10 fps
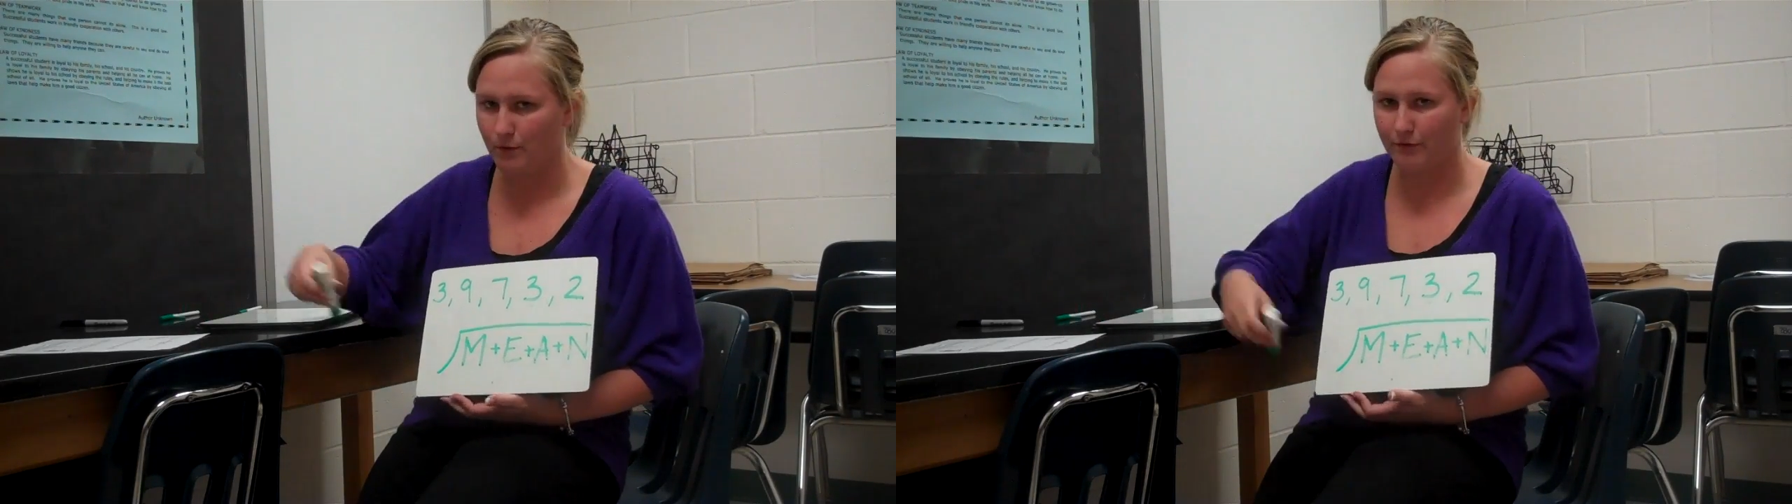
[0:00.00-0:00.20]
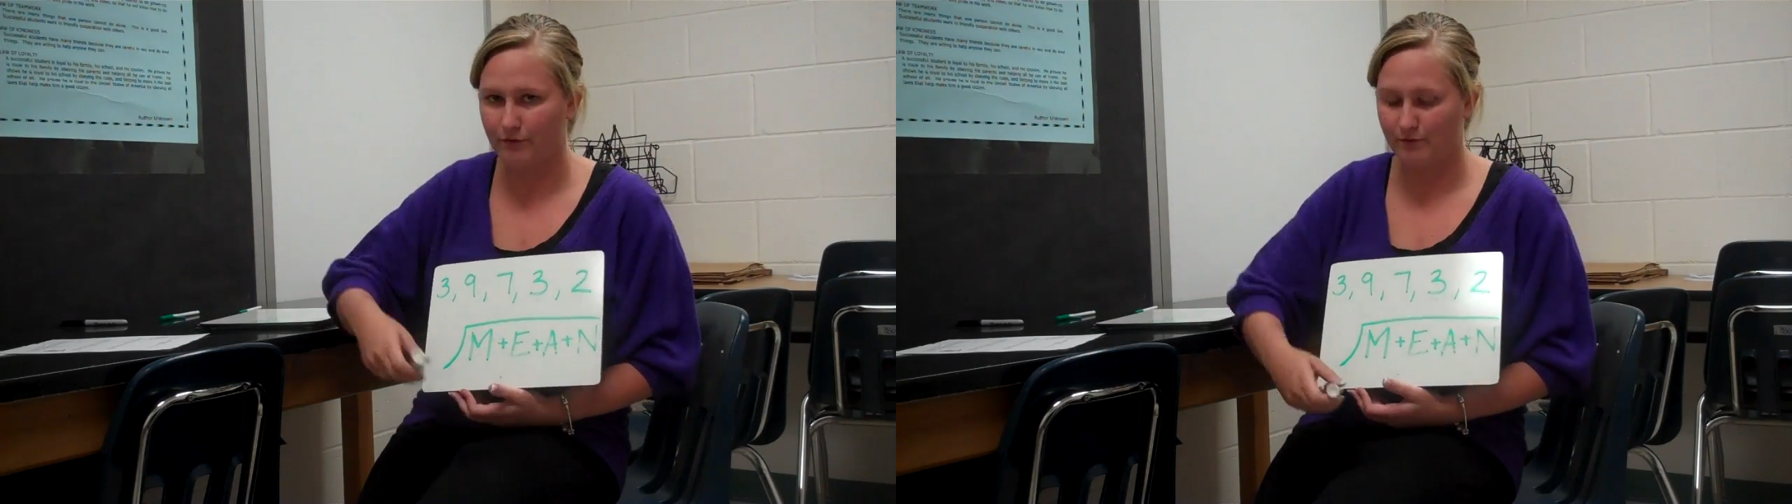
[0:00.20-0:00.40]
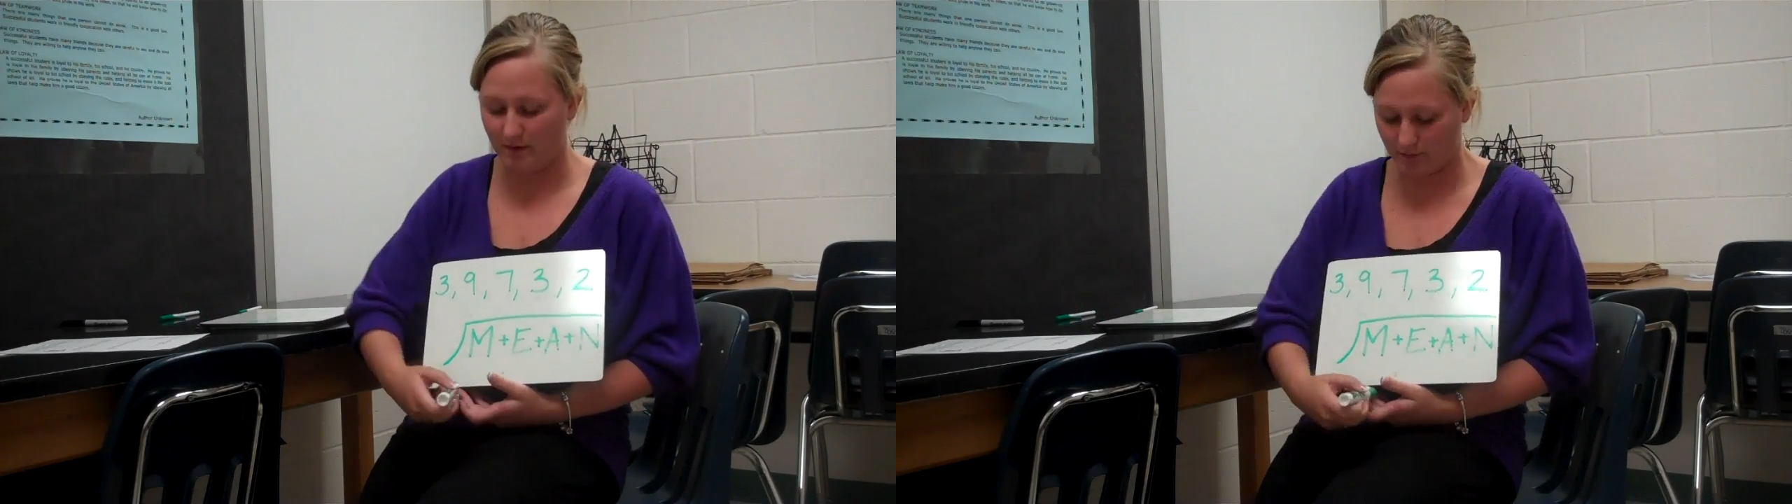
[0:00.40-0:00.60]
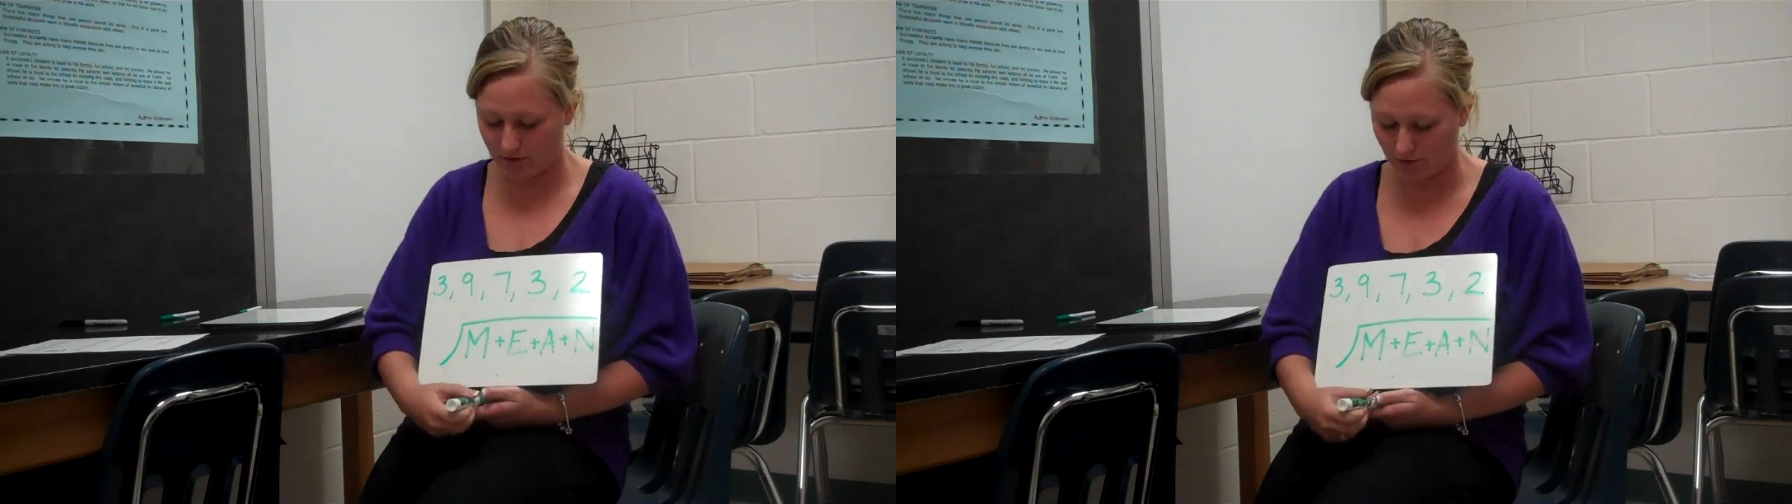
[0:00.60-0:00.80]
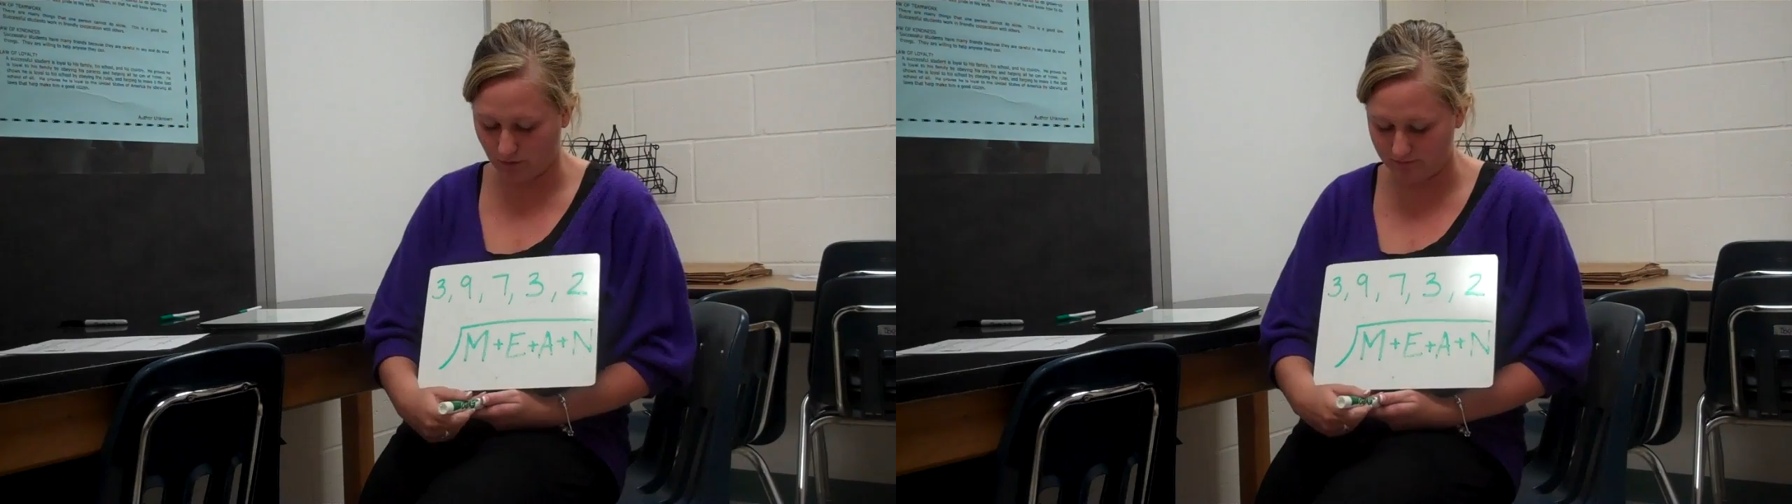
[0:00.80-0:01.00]
with
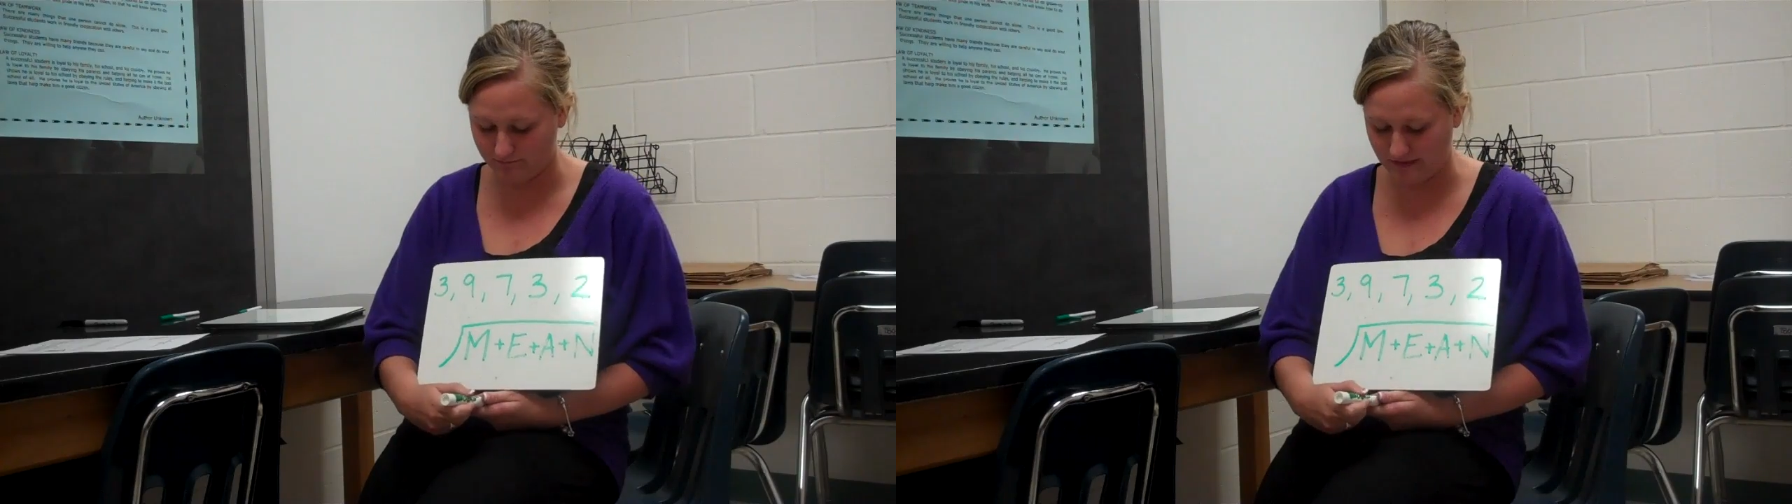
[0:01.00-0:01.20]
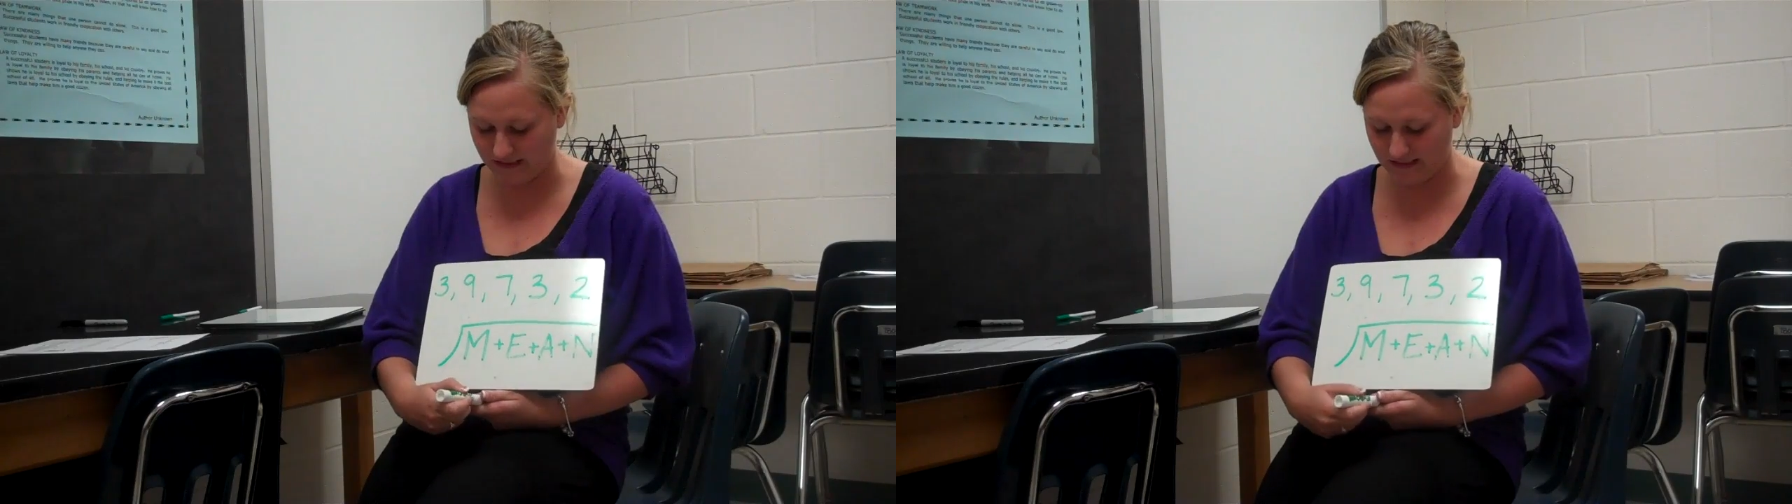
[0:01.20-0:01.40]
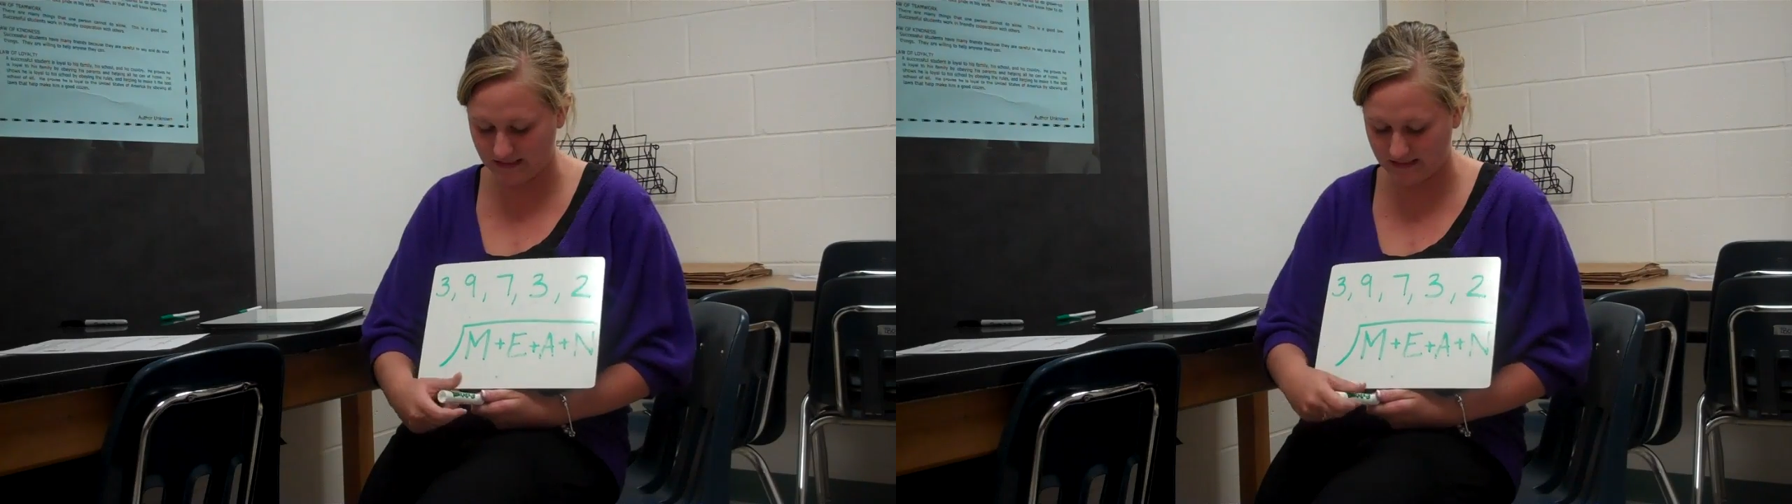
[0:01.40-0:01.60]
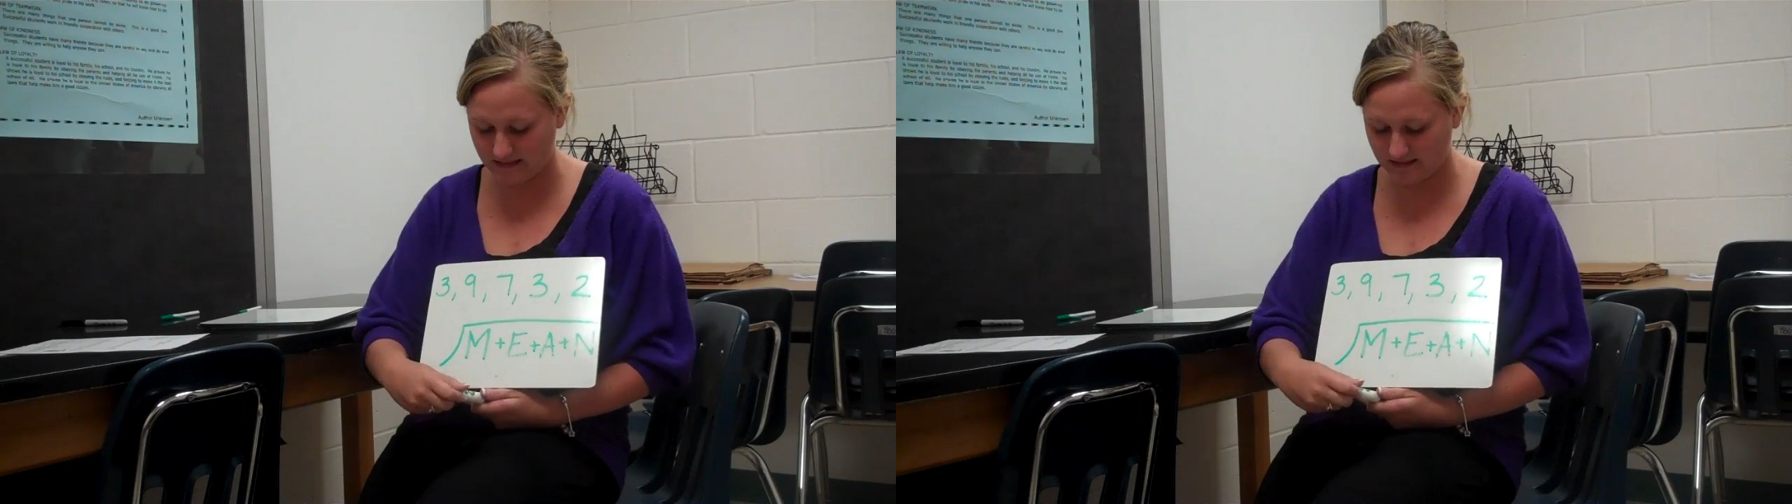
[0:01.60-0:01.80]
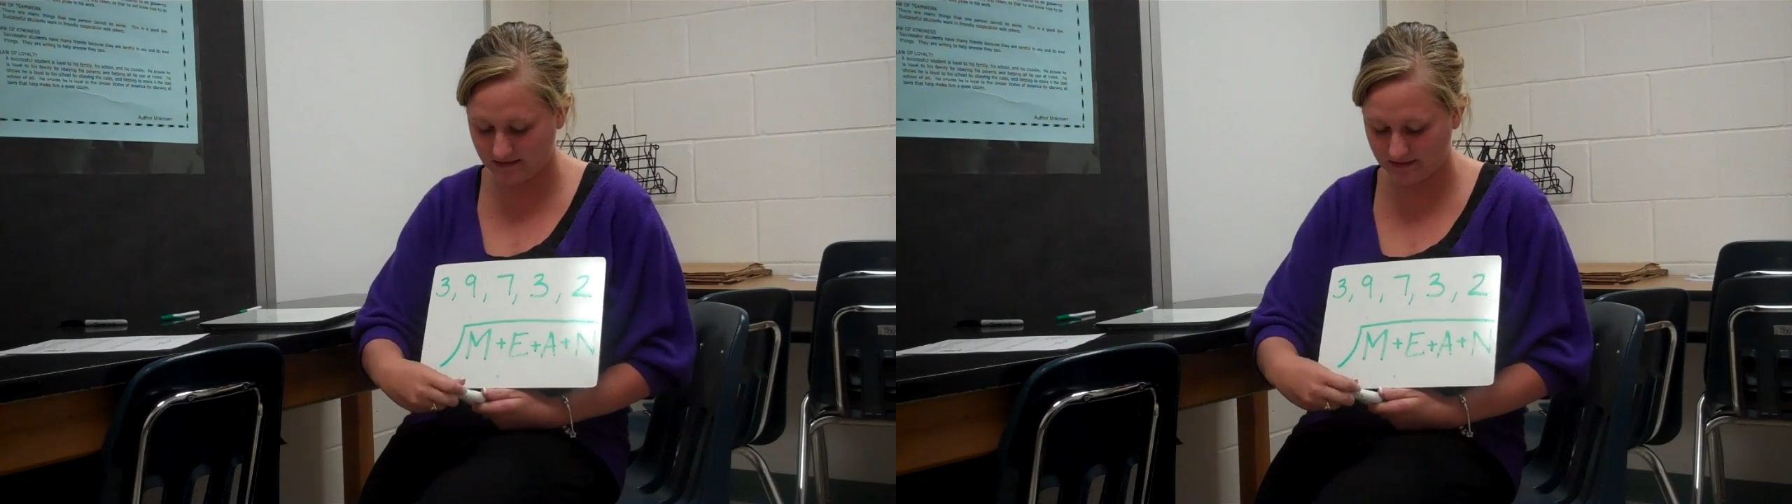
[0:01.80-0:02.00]
remembering what mean
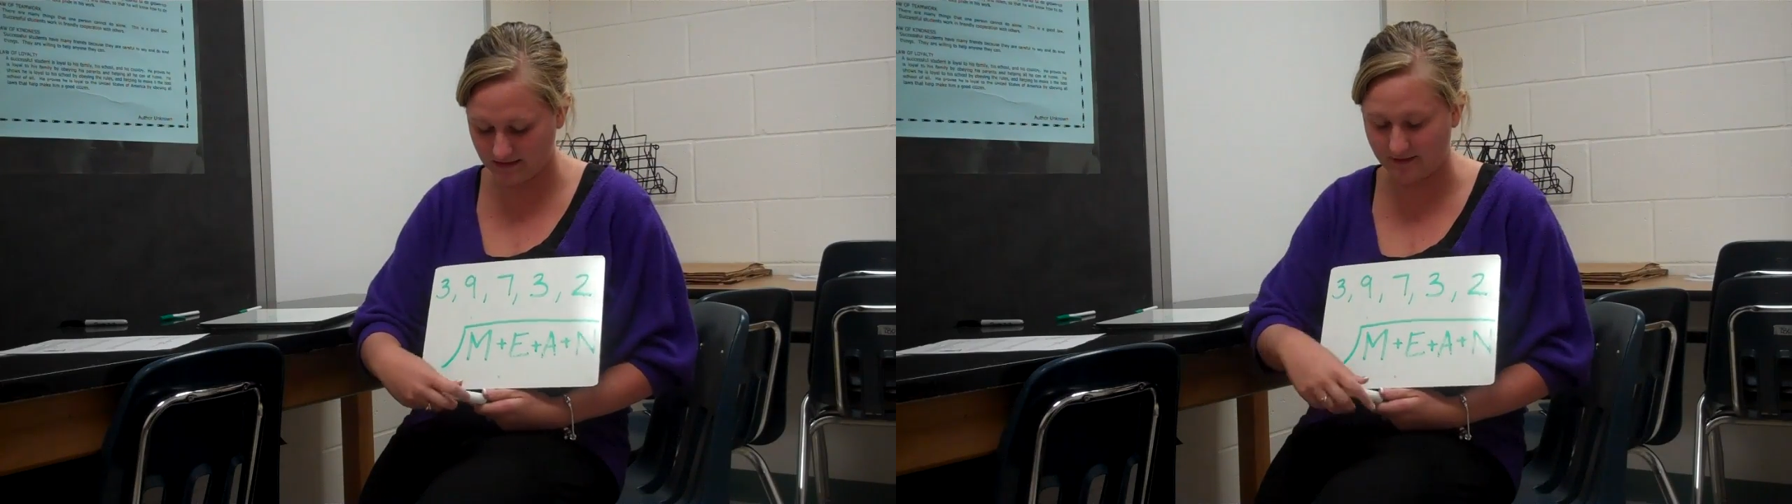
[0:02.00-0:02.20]
is,